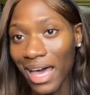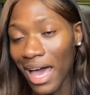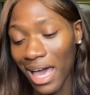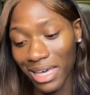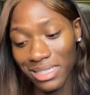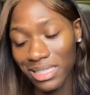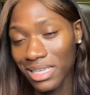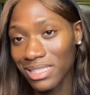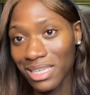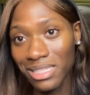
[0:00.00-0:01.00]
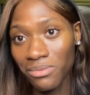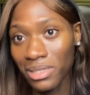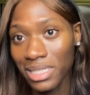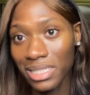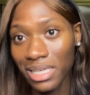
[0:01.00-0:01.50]
I it's it's it's
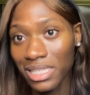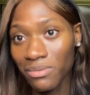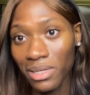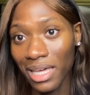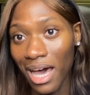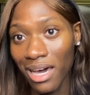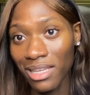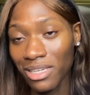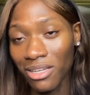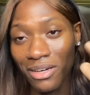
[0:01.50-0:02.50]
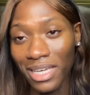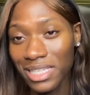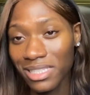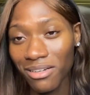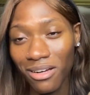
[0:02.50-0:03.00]
really it's really on uh, you know
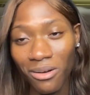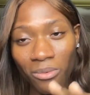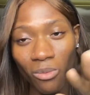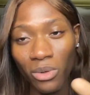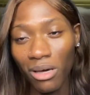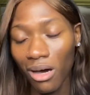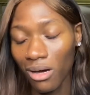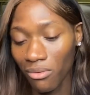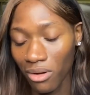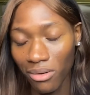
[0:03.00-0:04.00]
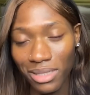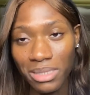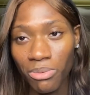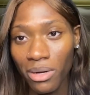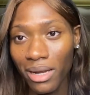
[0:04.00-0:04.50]
innocent girl. We all grown at this
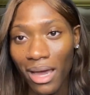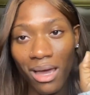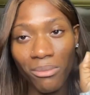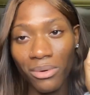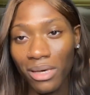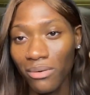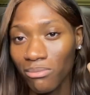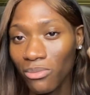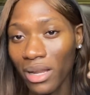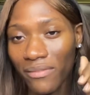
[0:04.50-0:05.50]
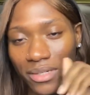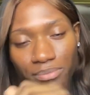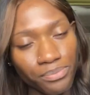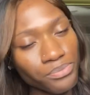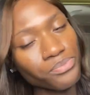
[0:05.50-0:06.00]
point now, but whatever.
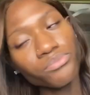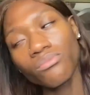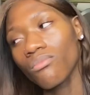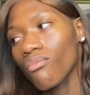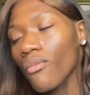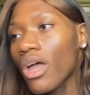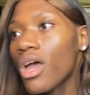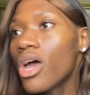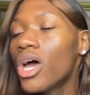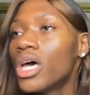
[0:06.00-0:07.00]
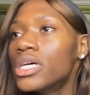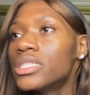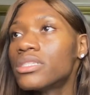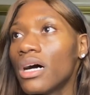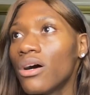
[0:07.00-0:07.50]

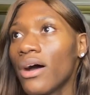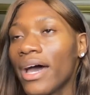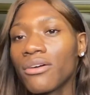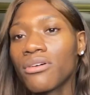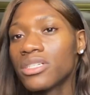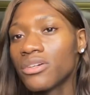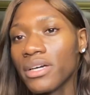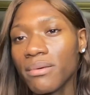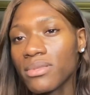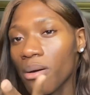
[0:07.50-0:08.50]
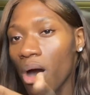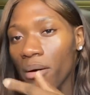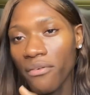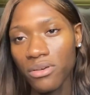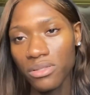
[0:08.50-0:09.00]
So I had a crush on him, so all
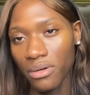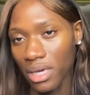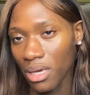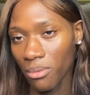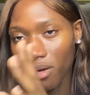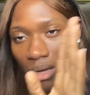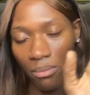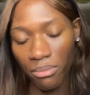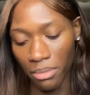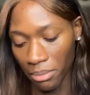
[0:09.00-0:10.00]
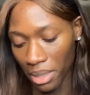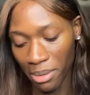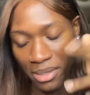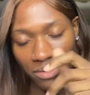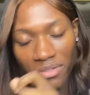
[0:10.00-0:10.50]
my focus on him, girl. Me and my
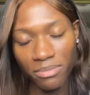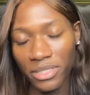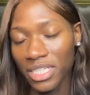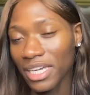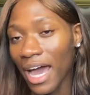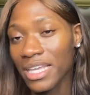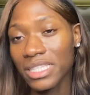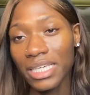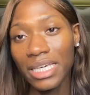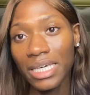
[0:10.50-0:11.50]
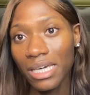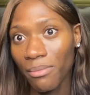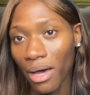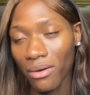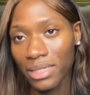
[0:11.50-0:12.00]
best friends, bitch, I used to key
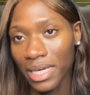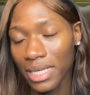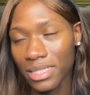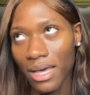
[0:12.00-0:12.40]
about Dennis.